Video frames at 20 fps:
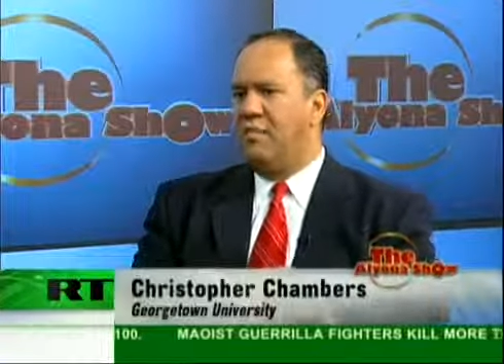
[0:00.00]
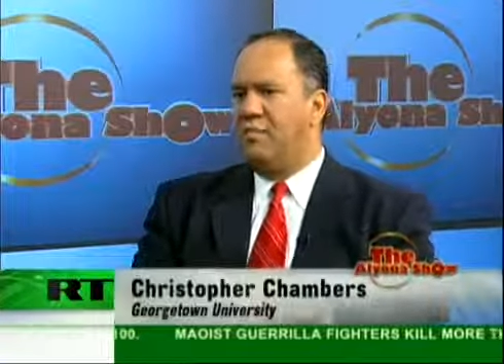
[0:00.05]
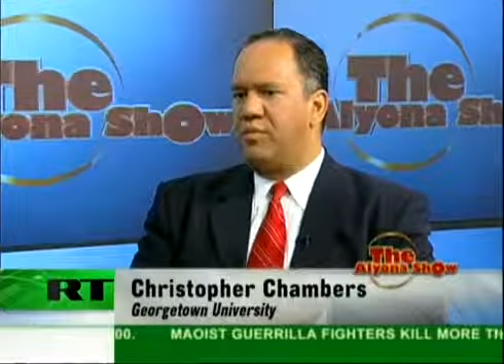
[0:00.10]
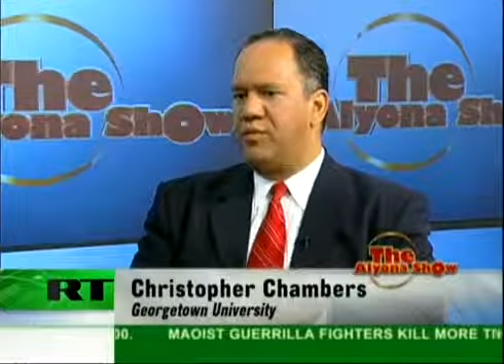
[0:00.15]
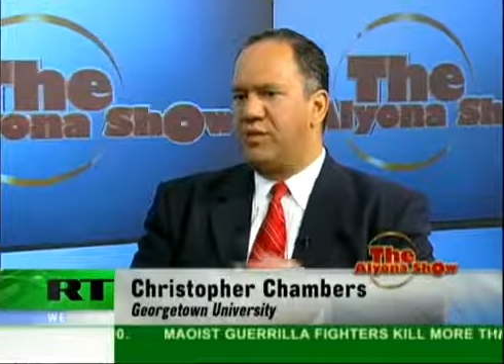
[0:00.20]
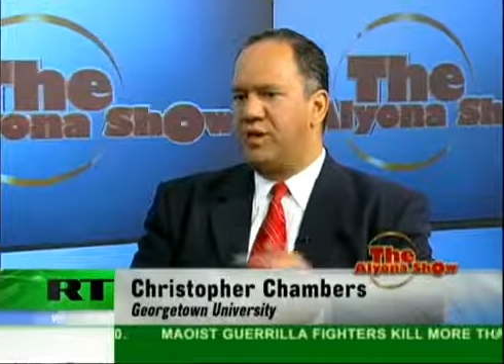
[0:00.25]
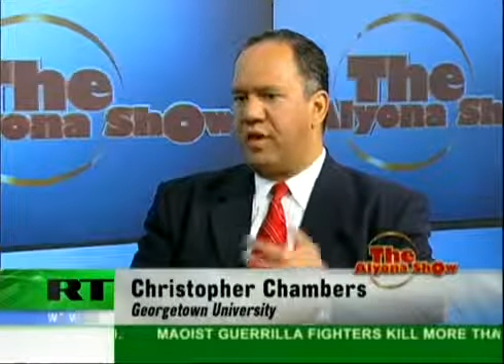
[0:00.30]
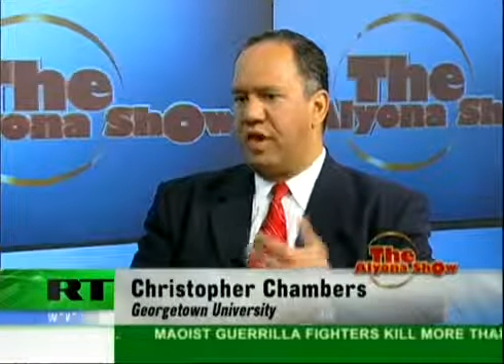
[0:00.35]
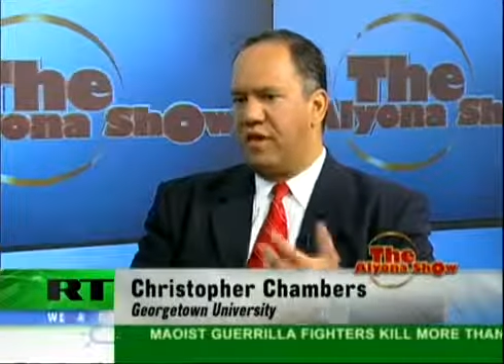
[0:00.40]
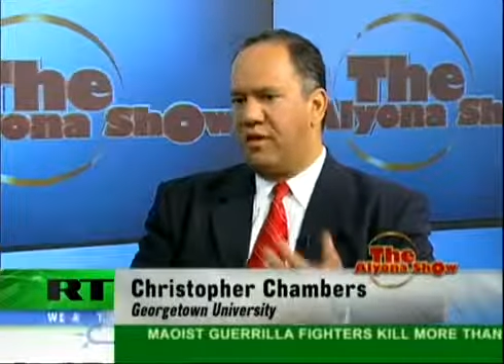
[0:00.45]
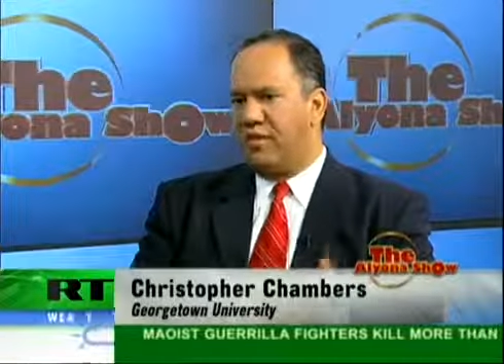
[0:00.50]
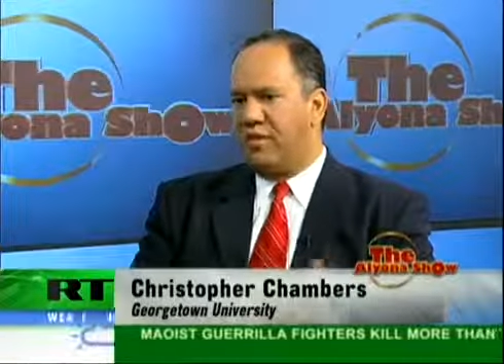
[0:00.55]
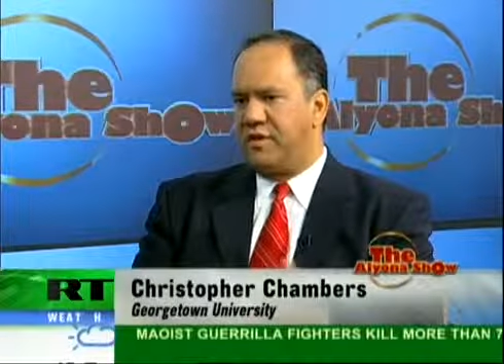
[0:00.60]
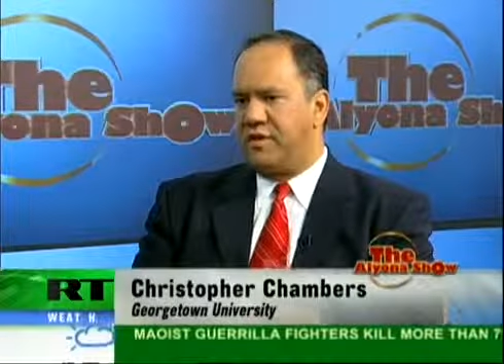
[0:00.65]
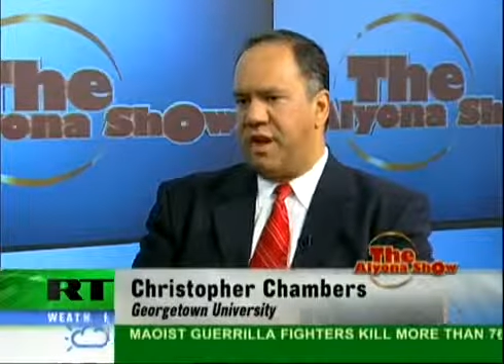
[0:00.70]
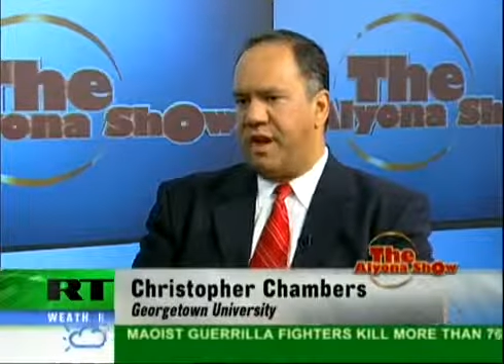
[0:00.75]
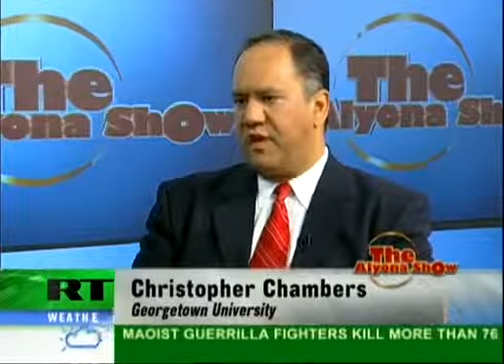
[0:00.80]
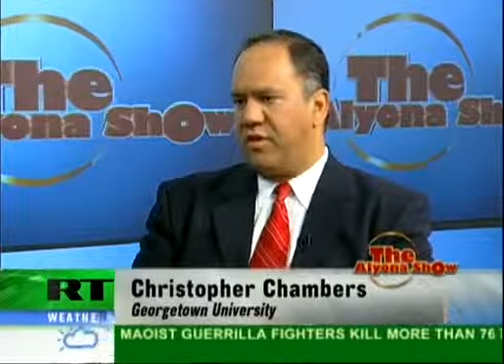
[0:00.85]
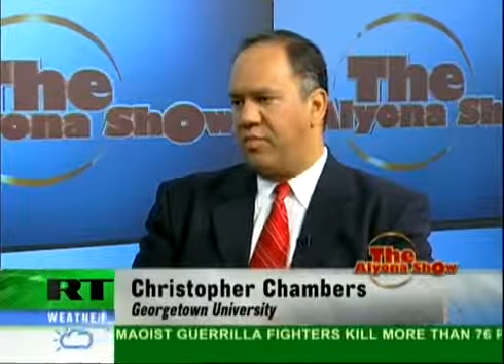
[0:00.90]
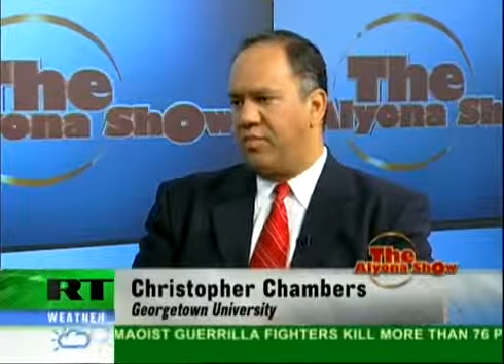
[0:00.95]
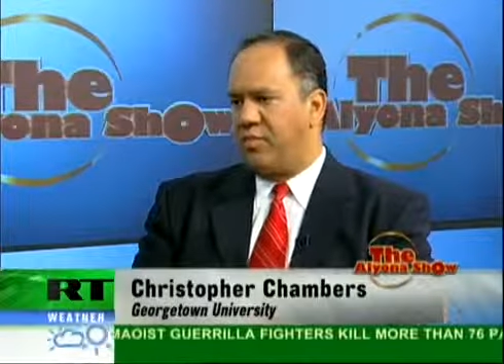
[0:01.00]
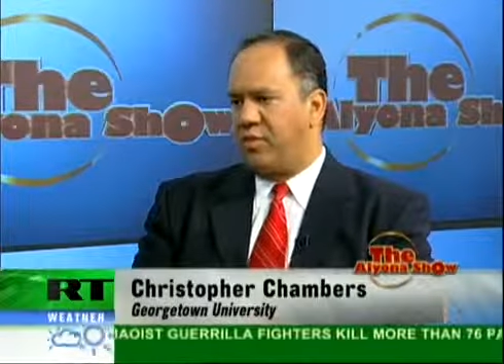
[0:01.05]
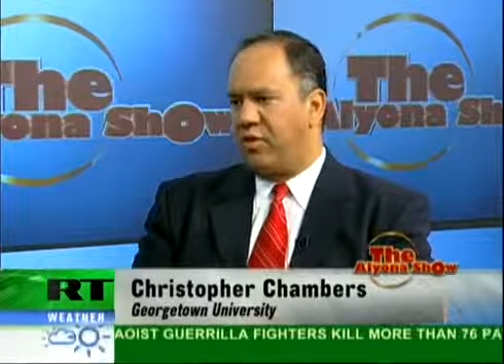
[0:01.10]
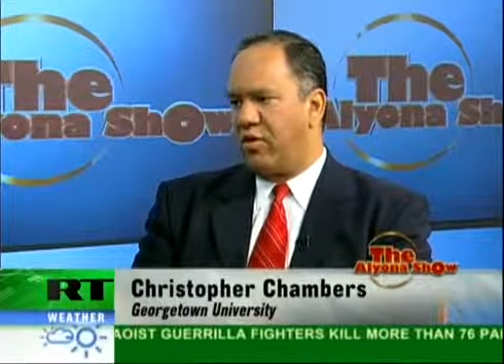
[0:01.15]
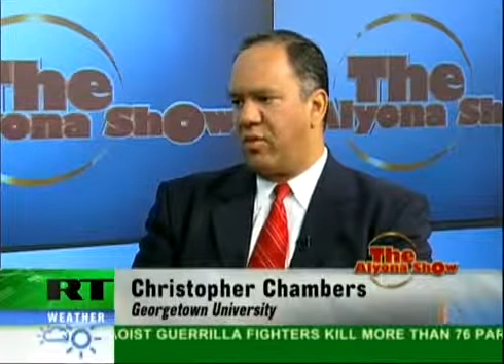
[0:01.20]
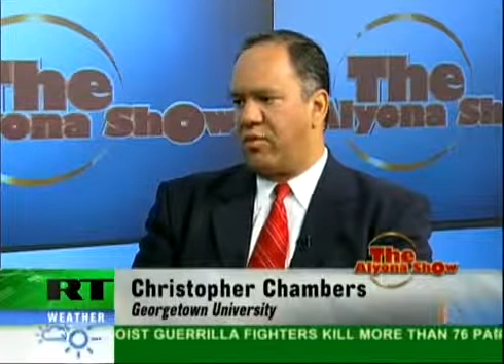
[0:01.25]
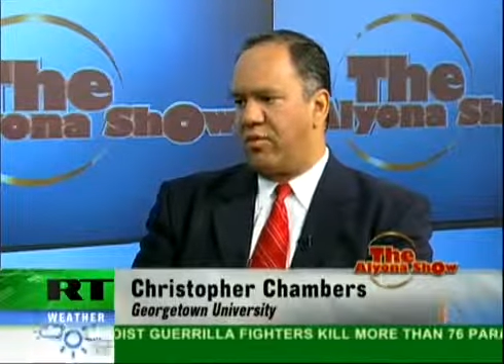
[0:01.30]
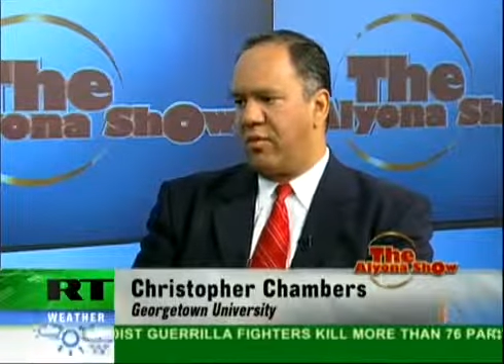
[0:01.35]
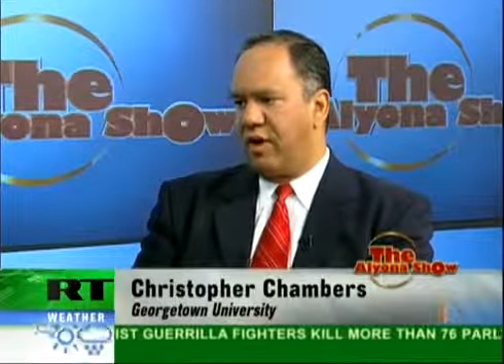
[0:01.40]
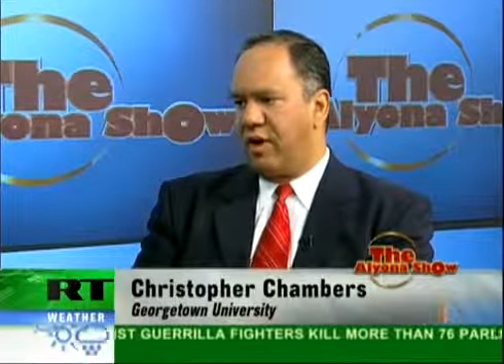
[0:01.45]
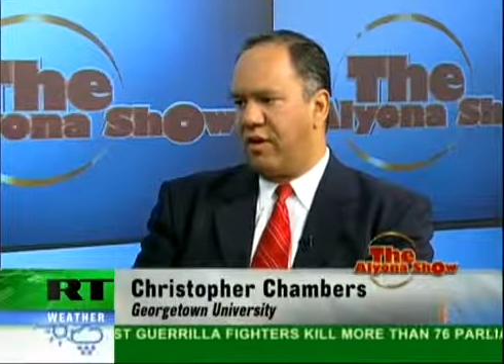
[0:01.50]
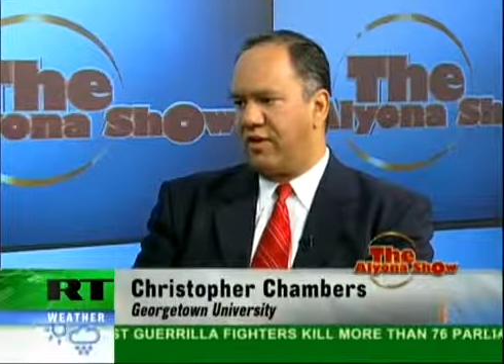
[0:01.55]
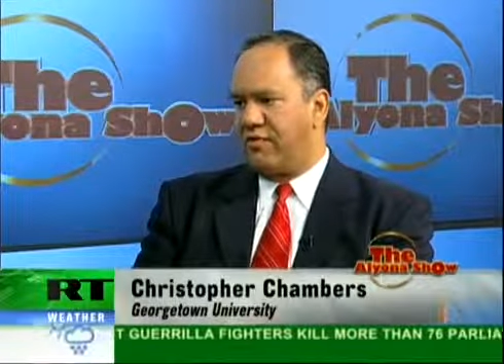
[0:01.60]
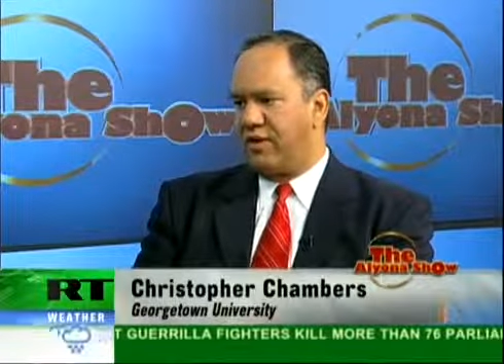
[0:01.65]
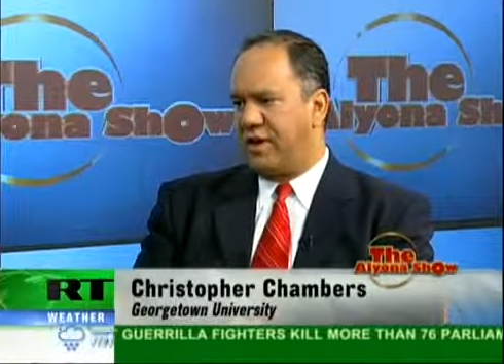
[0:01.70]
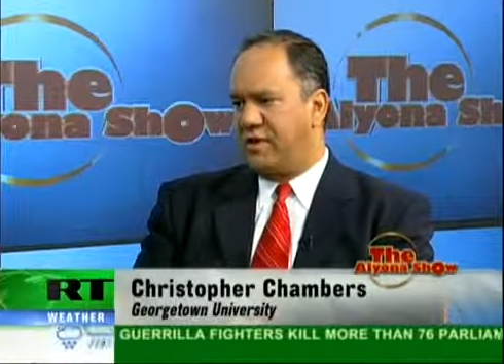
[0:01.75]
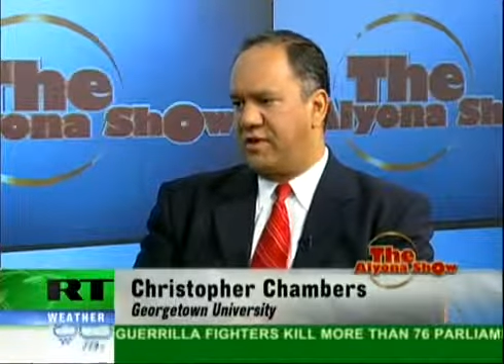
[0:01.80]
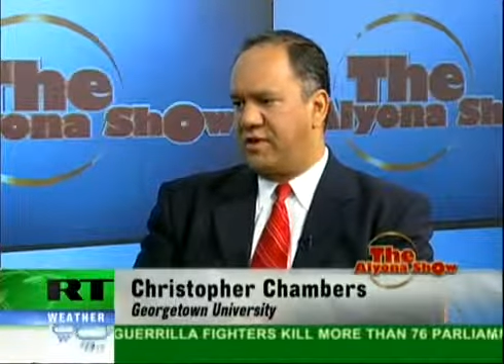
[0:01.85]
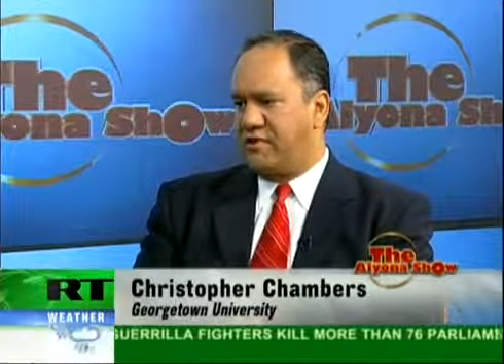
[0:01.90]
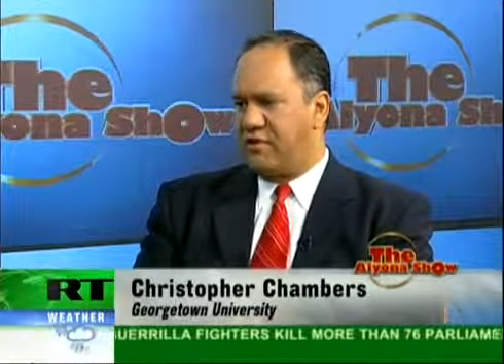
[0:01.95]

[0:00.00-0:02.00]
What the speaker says: put together the Daniel Pearl Project.